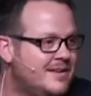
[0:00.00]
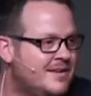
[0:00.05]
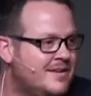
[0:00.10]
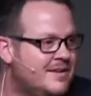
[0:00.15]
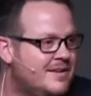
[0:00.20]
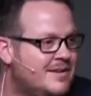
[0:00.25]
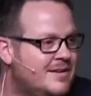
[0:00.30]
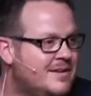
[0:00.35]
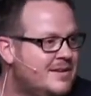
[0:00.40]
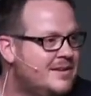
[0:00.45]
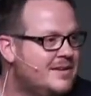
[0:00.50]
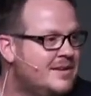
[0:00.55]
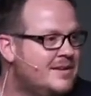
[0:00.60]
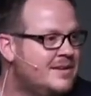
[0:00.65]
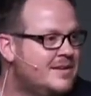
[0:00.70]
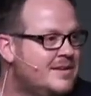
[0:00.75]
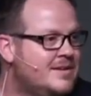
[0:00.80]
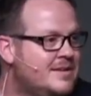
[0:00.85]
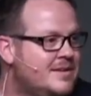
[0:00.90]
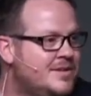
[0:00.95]

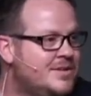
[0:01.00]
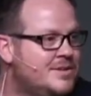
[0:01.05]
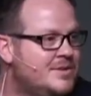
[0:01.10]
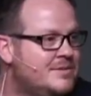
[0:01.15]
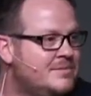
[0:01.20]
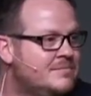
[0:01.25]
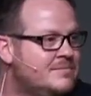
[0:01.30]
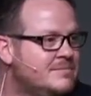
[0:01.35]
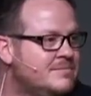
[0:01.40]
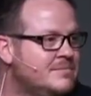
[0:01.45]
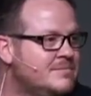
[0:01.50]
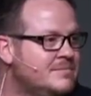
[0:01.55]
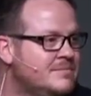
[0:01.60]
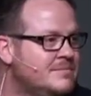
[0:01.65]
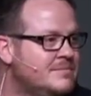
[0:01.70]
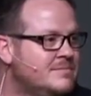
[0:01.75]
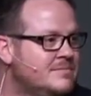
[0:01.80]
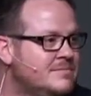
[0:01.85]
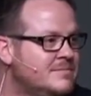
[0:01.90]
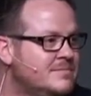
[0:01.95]

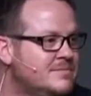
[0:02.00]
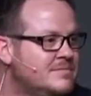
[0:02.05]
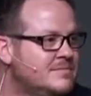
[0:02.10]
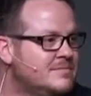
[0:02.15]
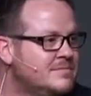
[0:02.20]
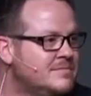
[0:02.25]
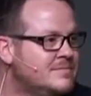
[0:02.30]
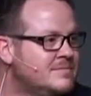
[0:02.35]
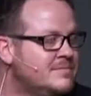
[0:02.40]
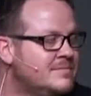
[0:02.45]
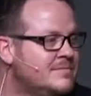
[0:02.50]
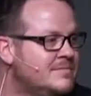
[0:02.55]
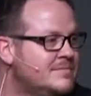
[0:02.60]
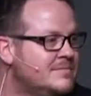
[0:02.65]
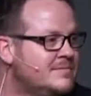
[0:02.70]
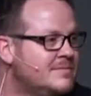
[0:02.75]
(no one is talking)